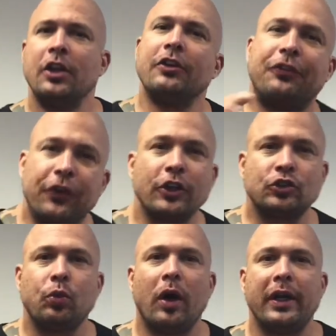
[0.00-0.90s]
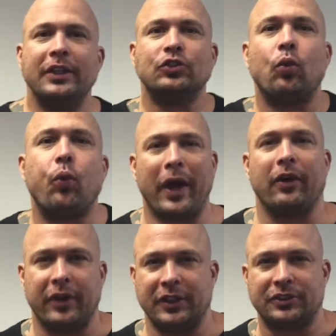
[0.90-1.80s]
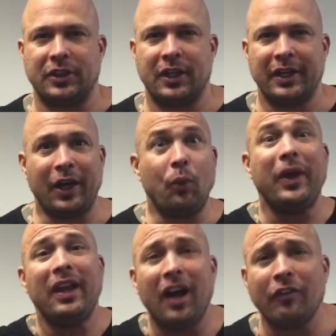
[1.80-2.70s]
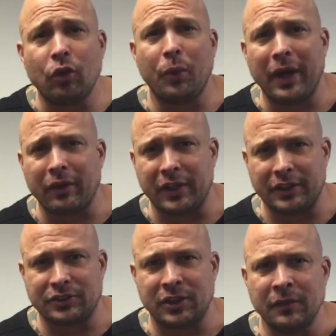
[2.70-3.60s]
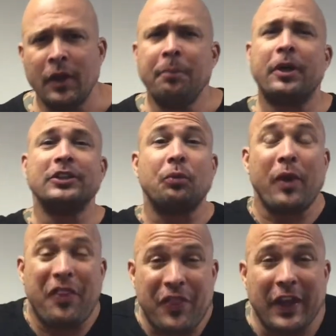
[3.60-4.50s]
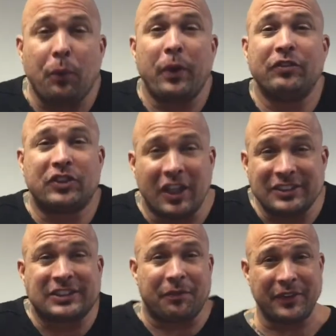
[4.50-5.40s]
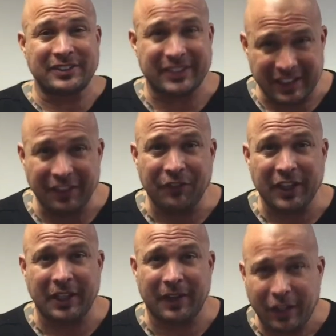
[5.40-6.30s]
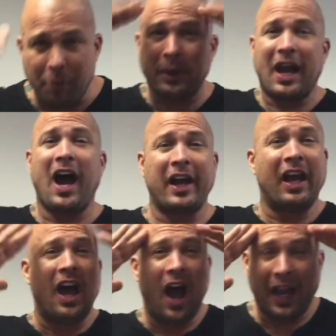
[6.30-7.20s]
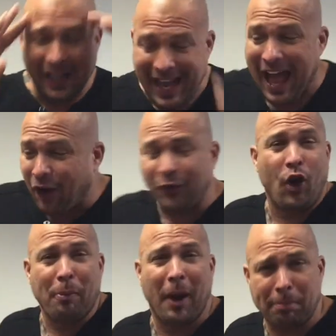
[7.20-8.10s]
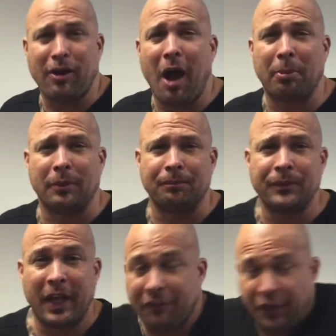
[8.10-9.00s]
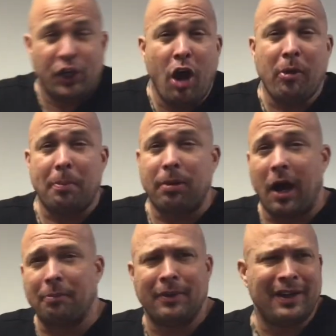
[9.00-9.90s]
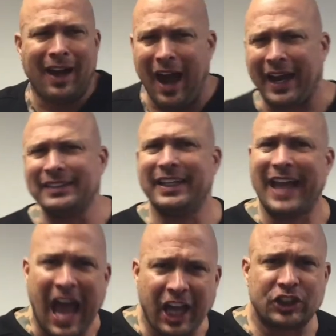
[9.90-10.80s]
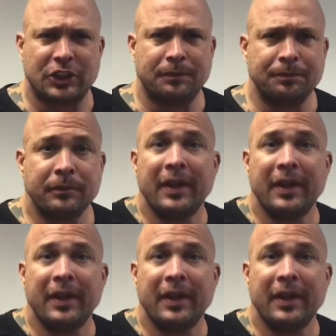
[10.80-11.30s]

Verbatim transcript: The first one is awareness. Now, we love awareness because we think we've done something significant. Like, oh my God, I now know my problem. If I know my problem, I can take action.